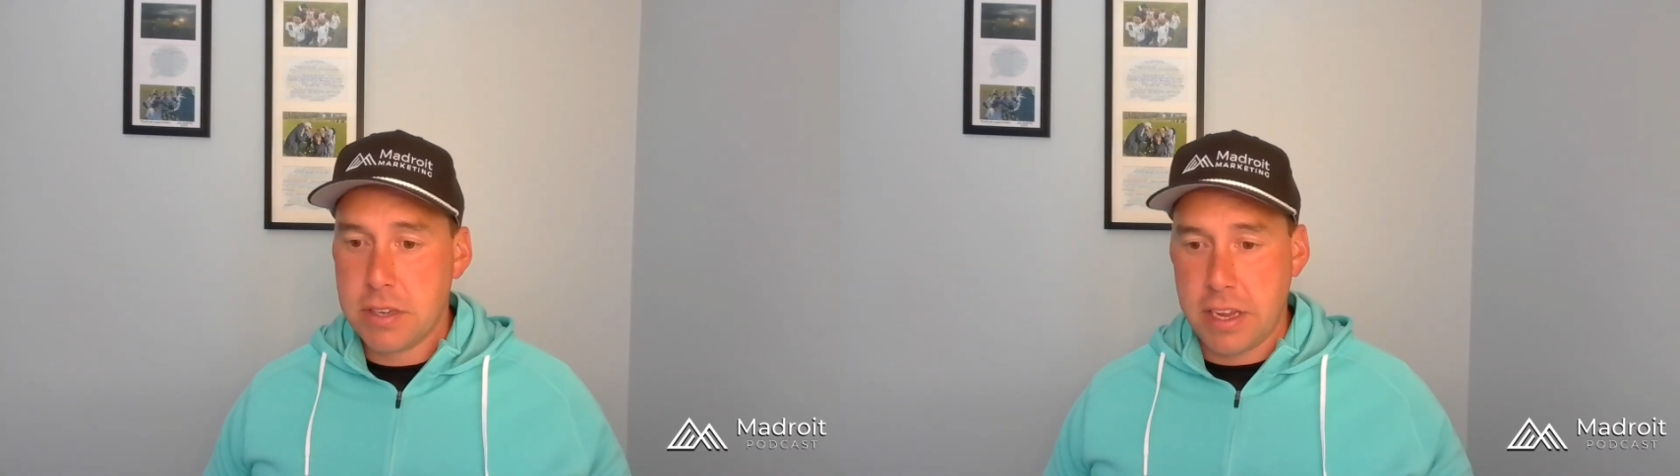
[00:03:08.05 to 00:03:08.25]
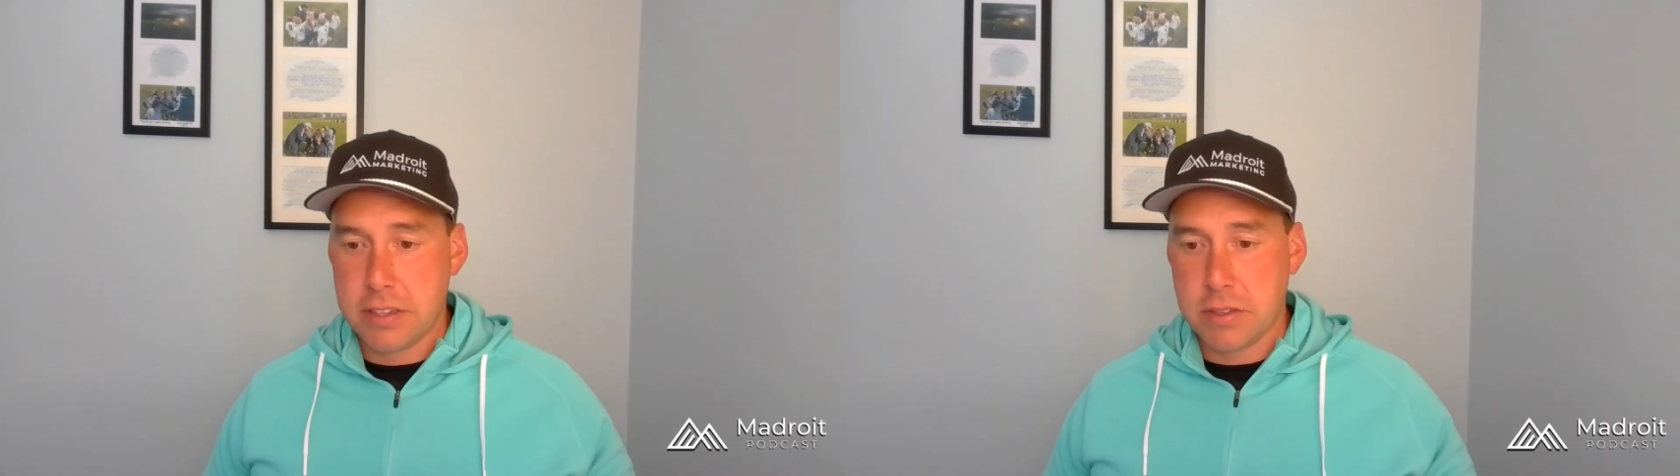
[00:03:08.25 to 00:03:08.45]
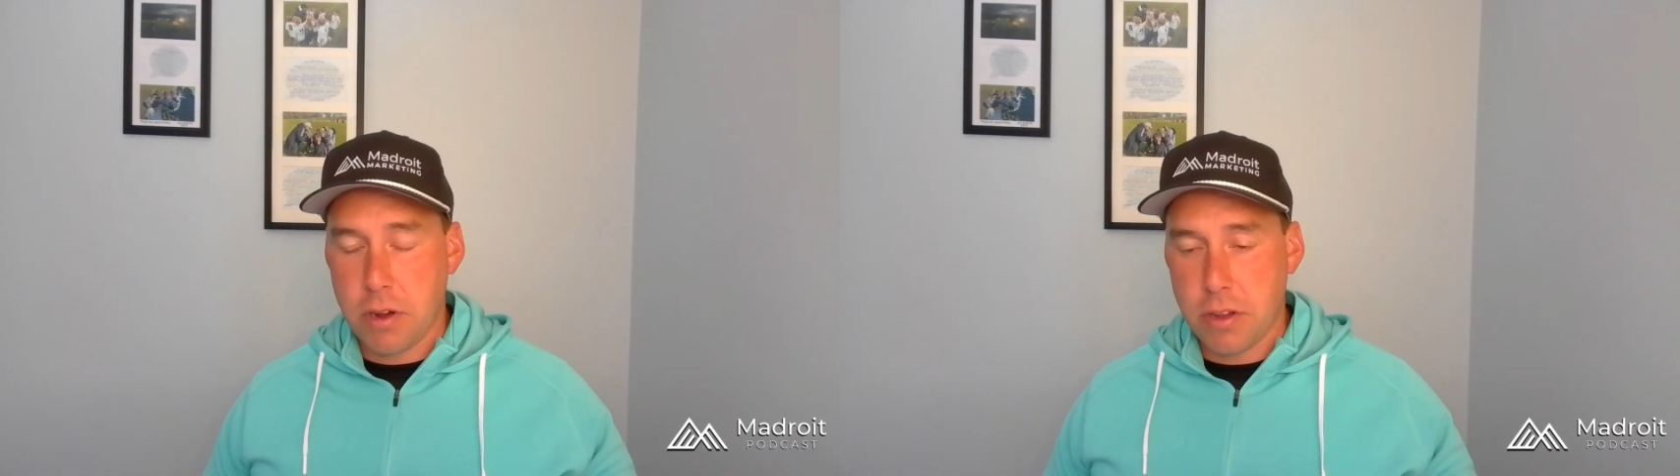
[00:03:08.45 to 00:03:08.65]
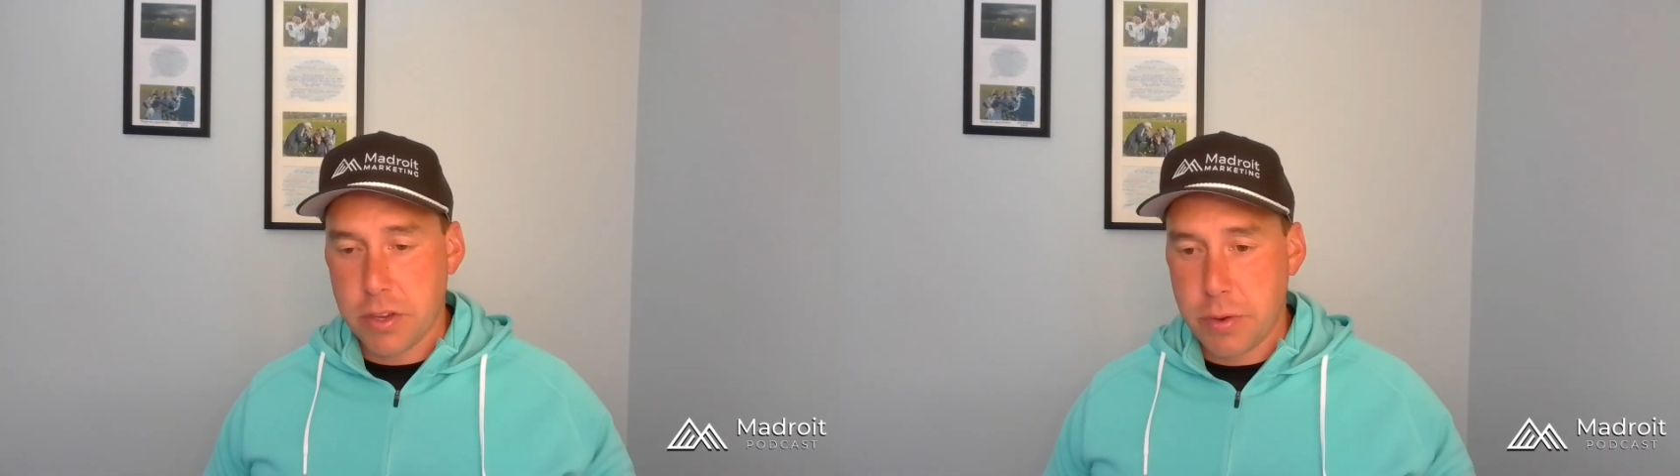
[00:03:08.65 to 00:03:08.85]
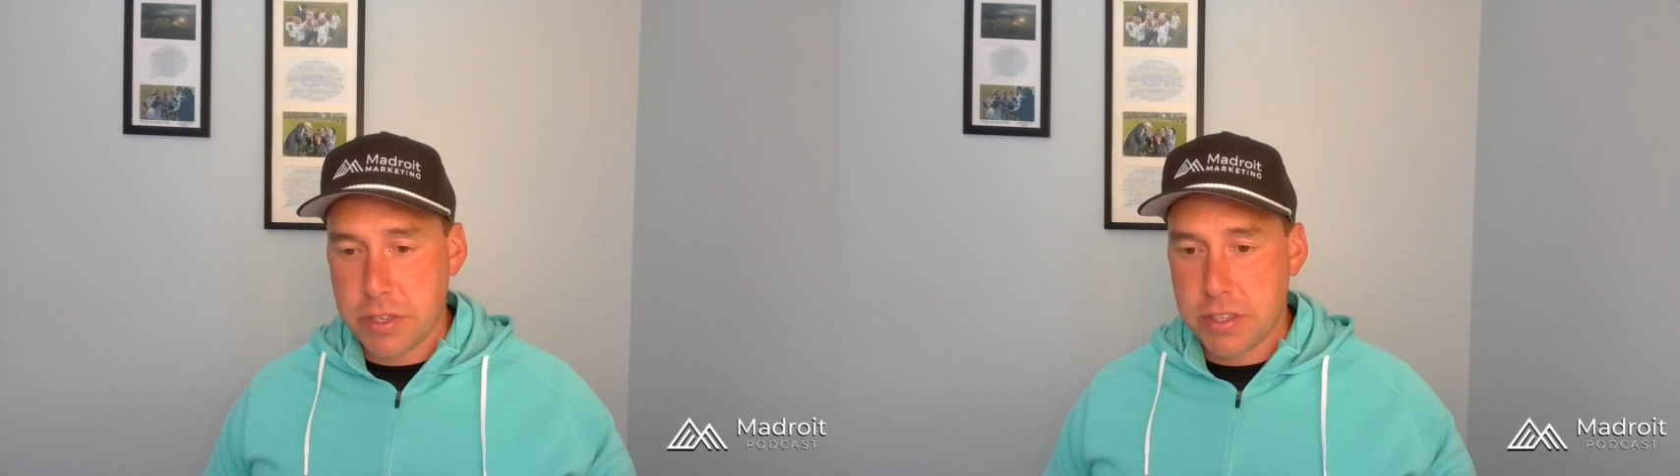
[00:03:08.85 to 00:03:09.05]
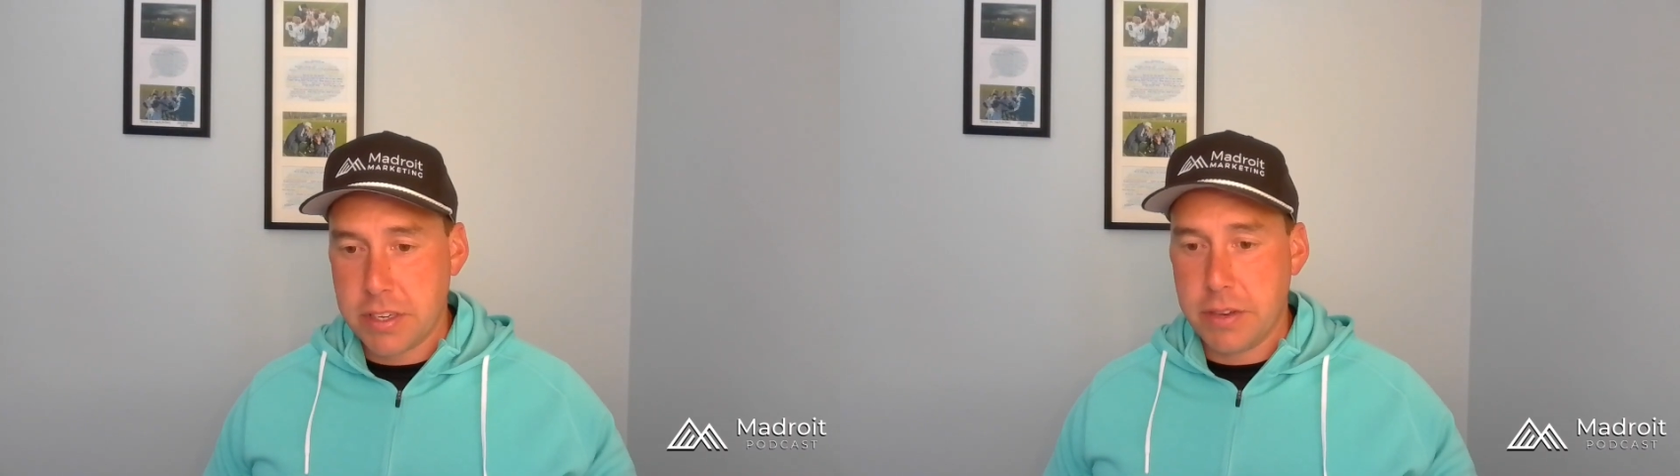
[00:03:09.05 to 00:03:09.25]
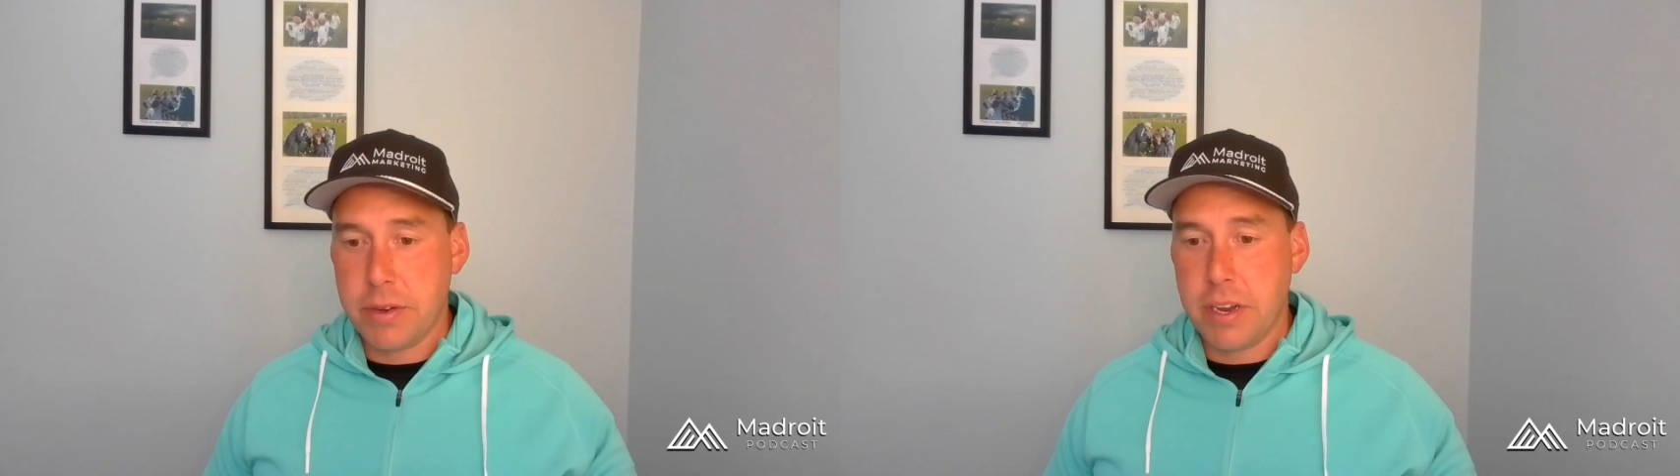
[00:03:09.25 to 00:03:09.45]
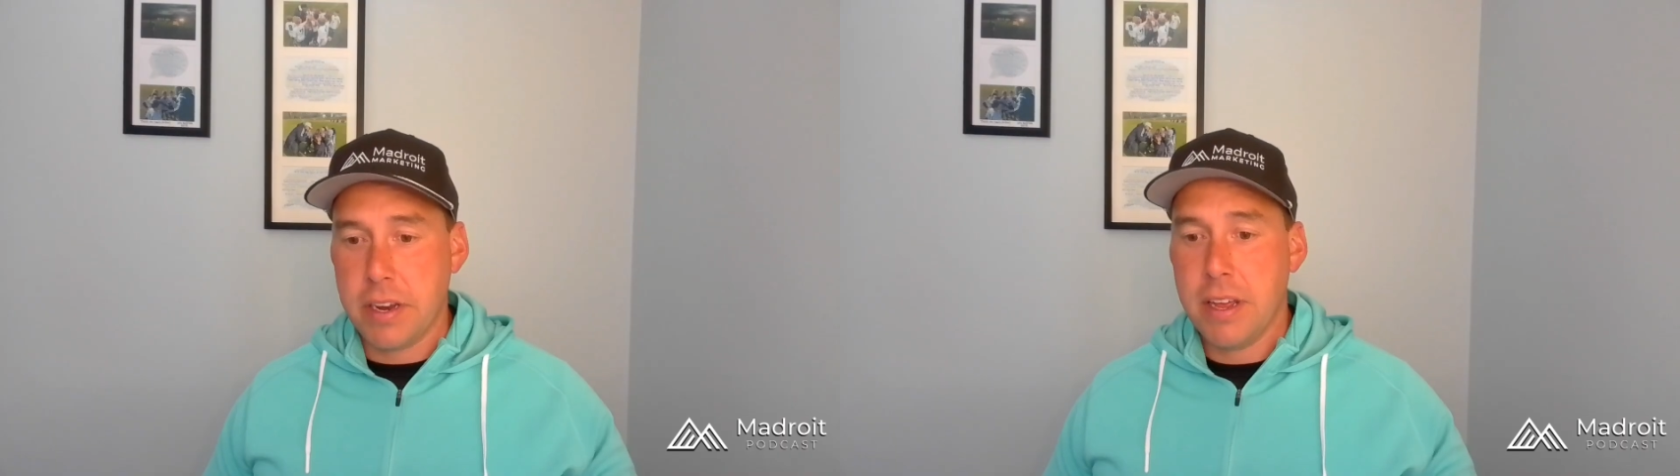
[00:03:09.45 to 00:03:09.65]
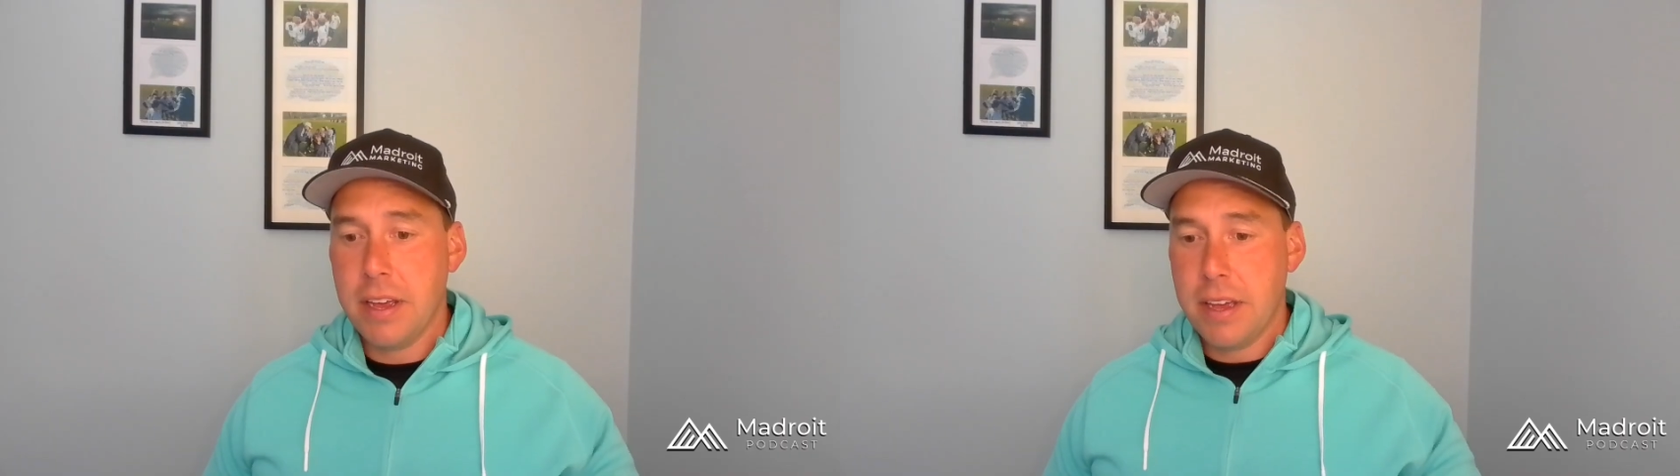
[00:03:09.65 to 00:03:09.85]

to answer all the questions that you need